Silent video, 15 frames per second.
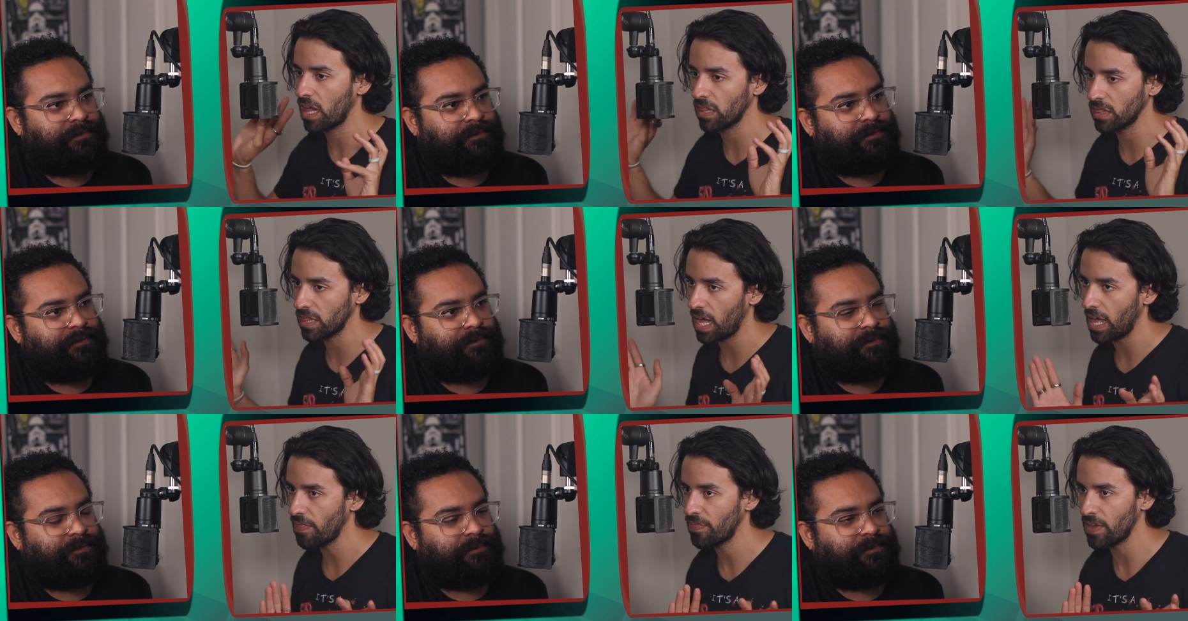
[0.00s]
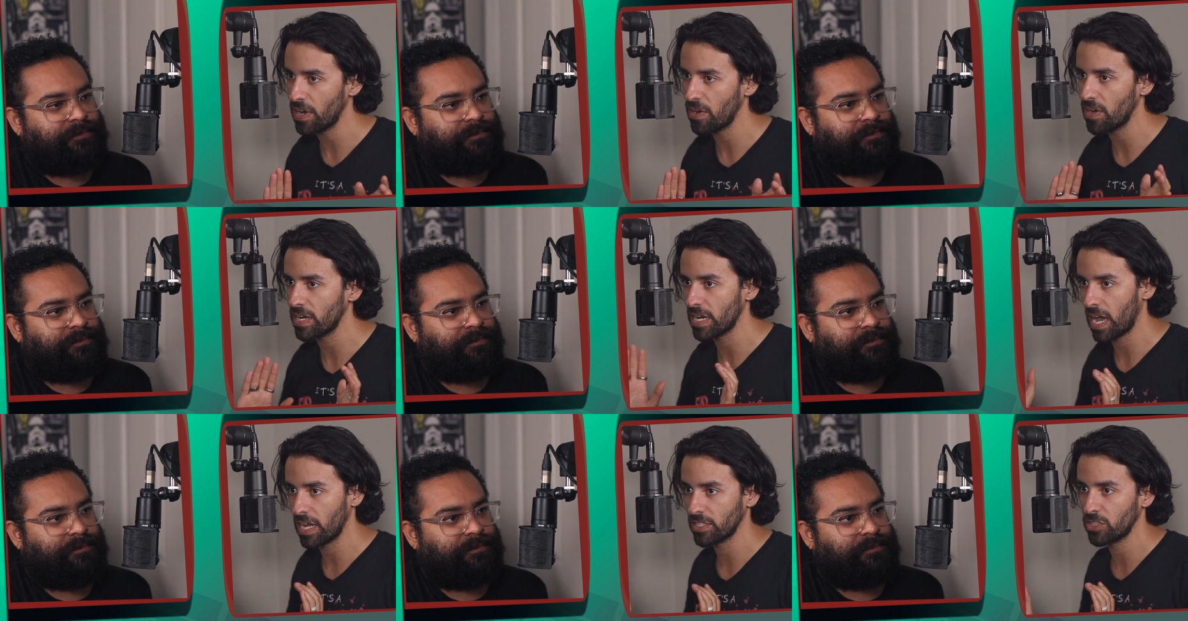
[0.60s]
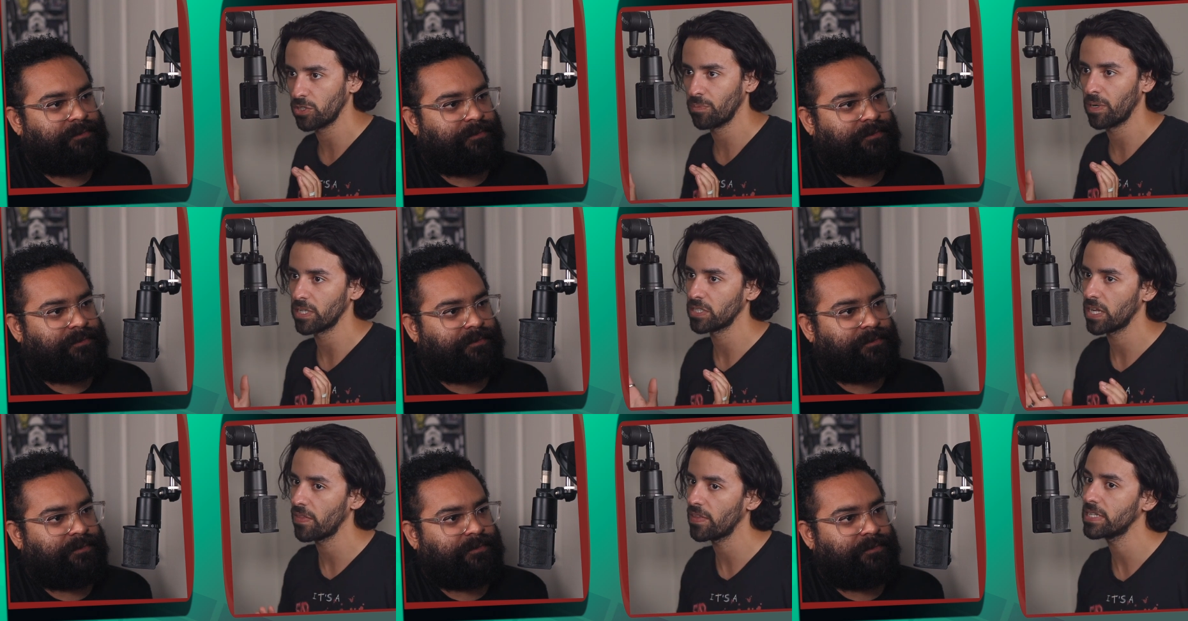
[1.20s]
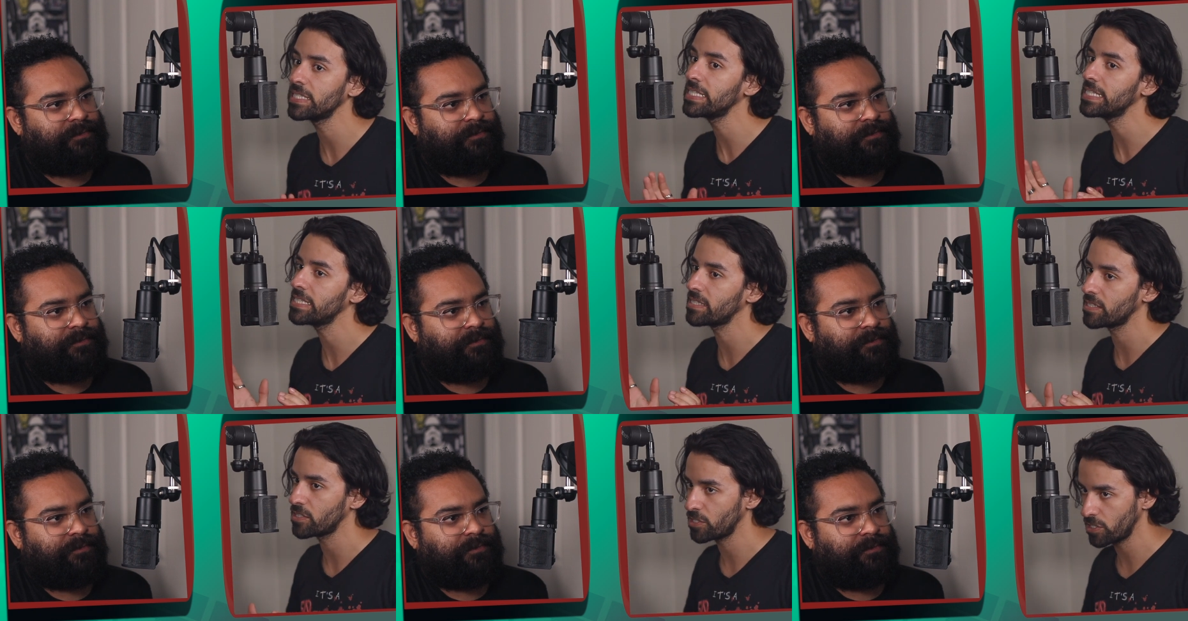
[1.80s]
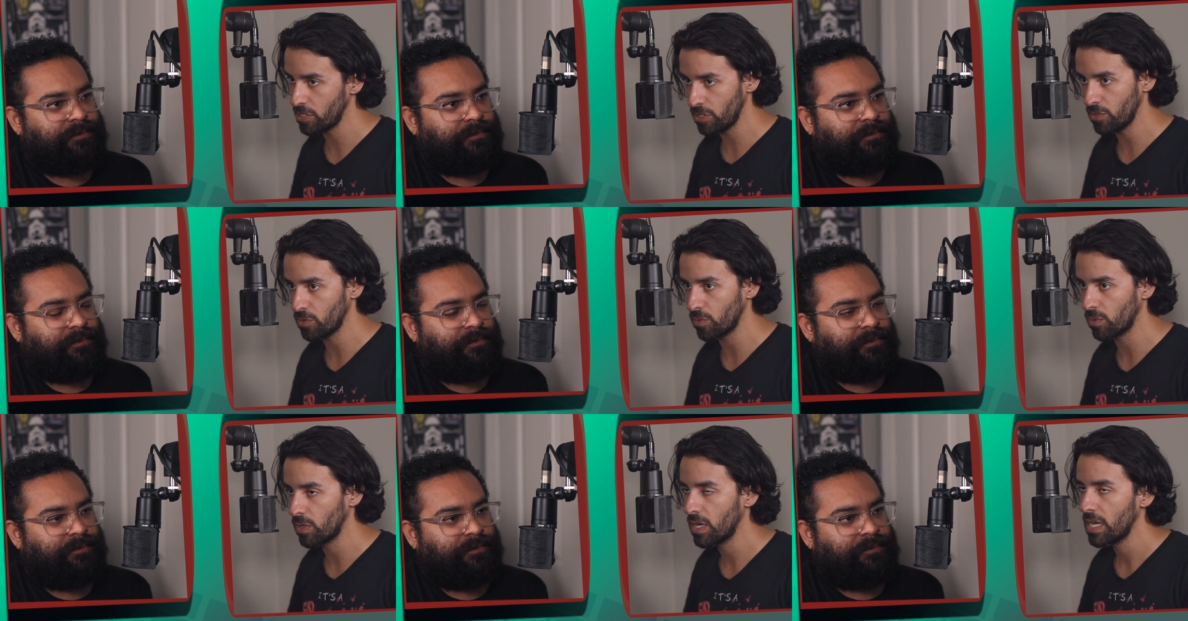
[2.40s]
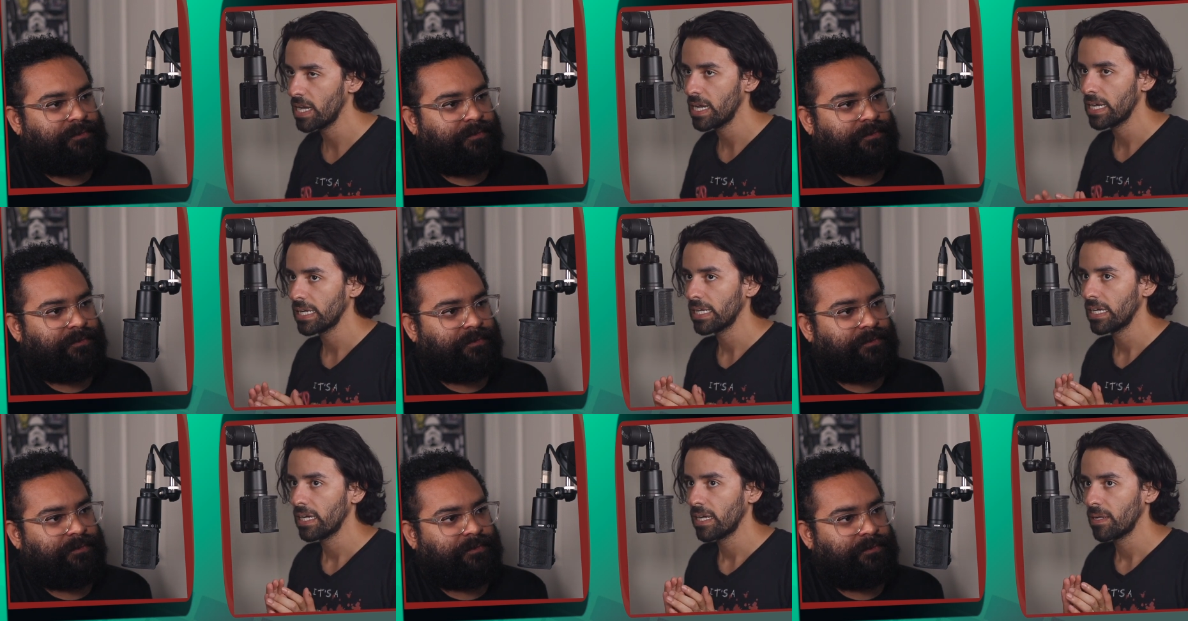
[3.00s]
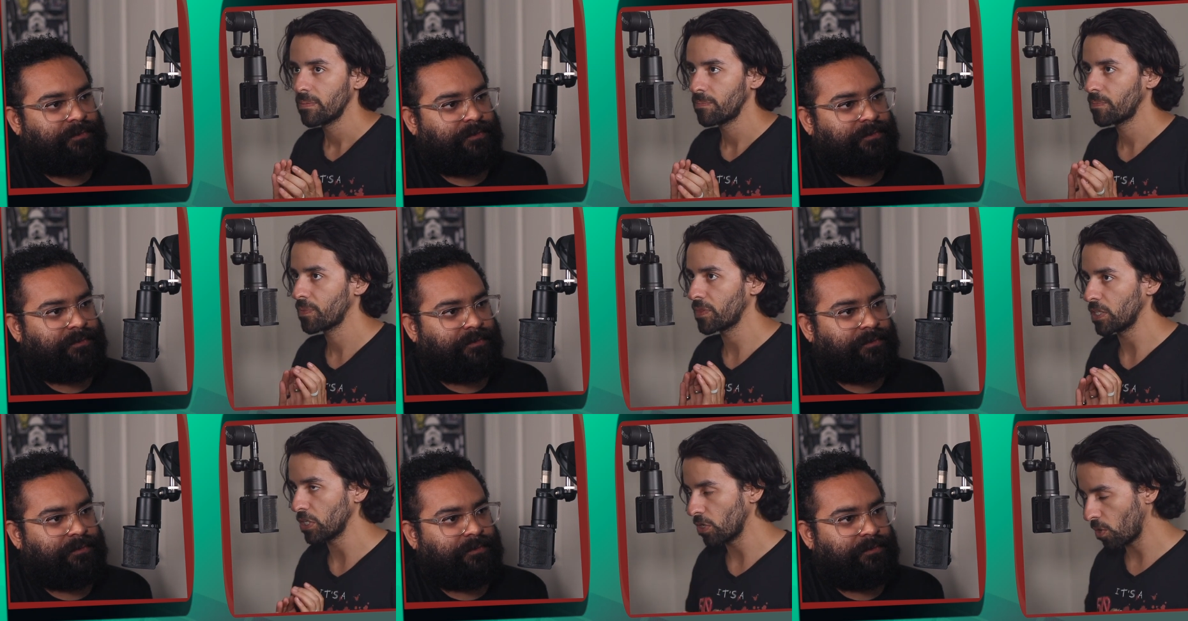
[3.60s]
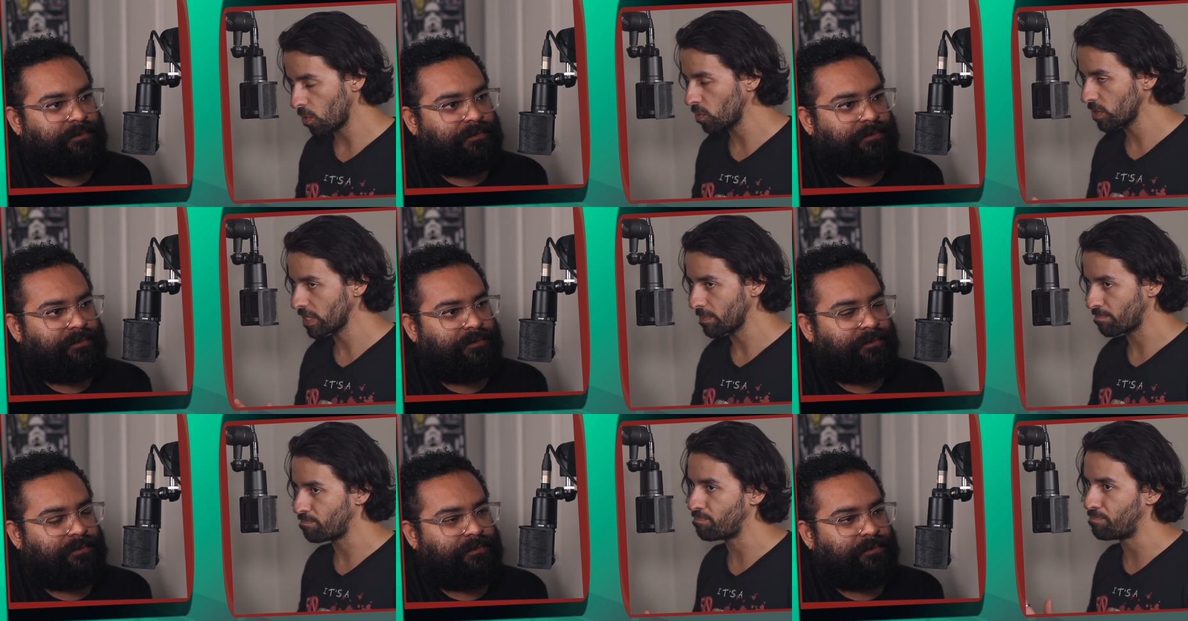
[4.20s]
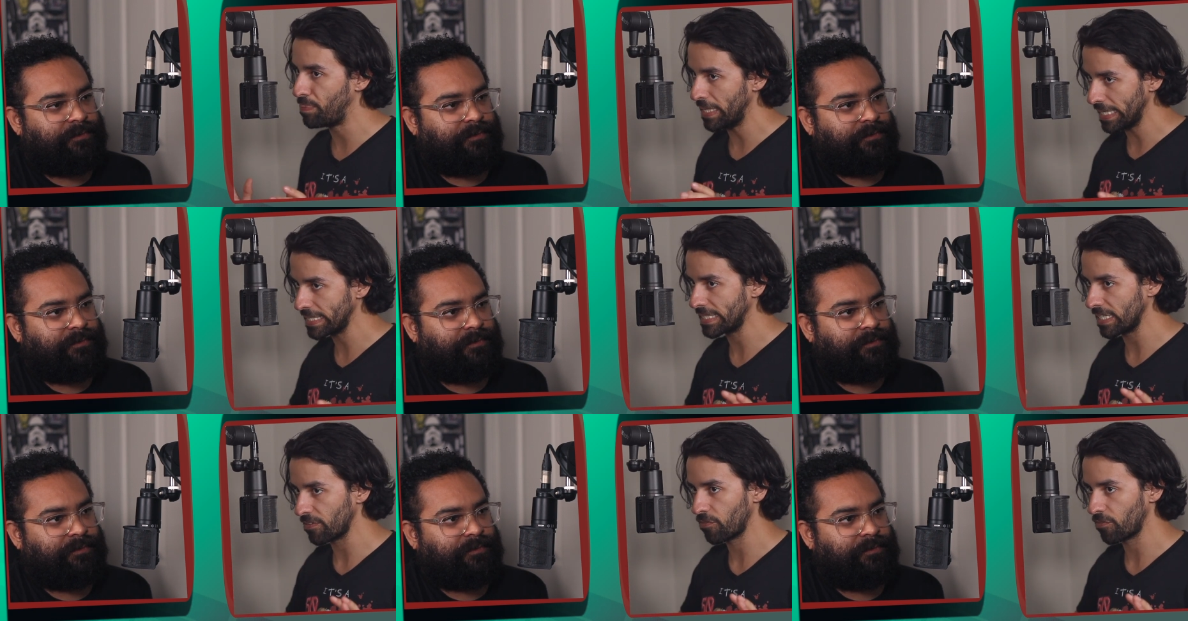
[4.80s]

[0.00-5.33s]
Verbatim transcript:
Speaker 1: a lot there, not too much. And then season two, the only big